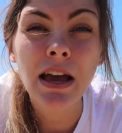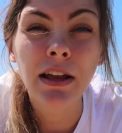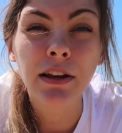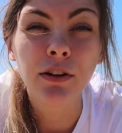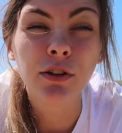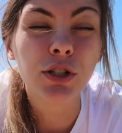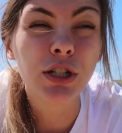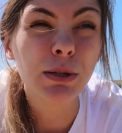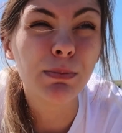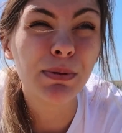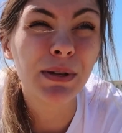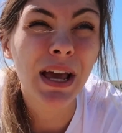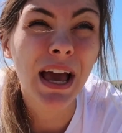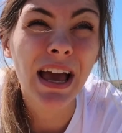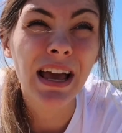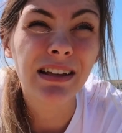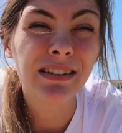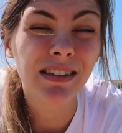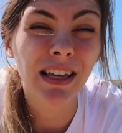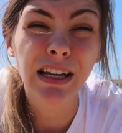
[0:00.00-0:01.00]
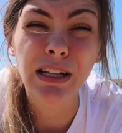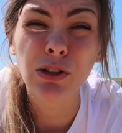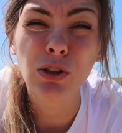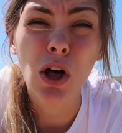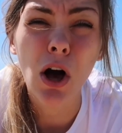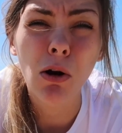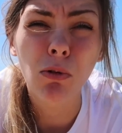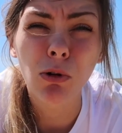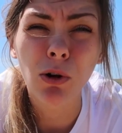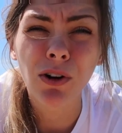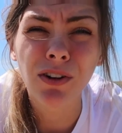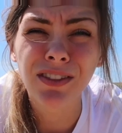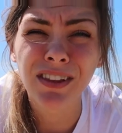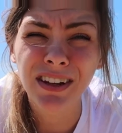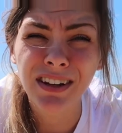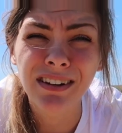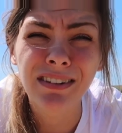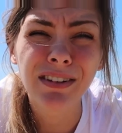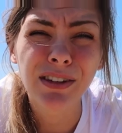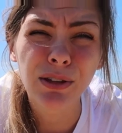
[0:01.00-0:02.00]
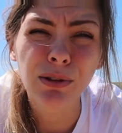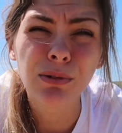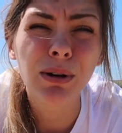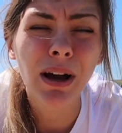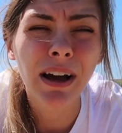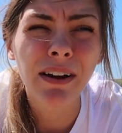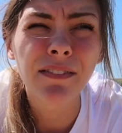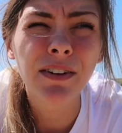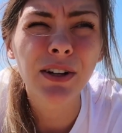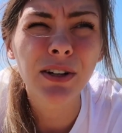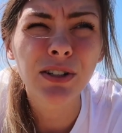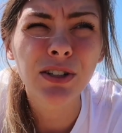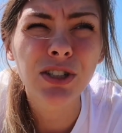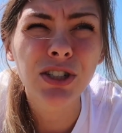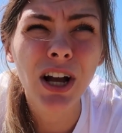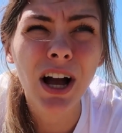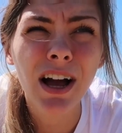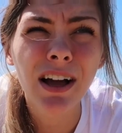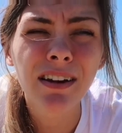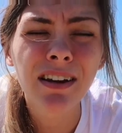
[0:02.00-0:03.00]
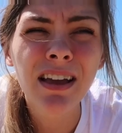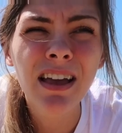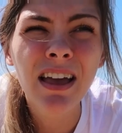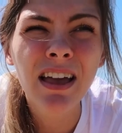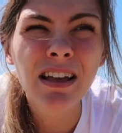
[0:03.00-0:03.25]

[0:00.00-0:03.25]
and your GPA is like lower, then you have a good shot.